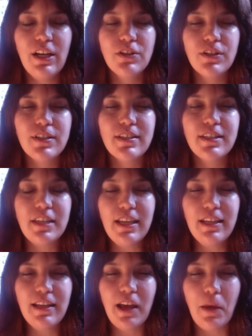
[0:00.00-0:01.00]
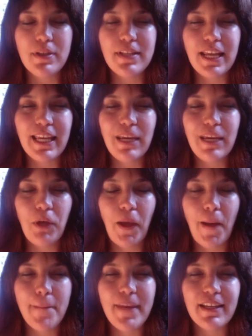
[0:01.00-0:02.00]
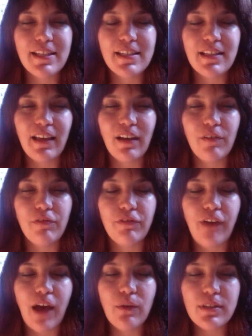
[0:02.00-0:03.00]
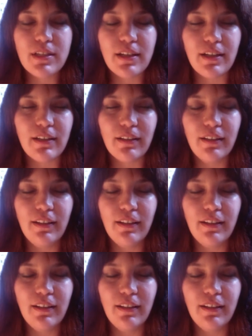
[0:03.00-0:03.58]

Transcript: Just see them as they keep coming. It's like a fountain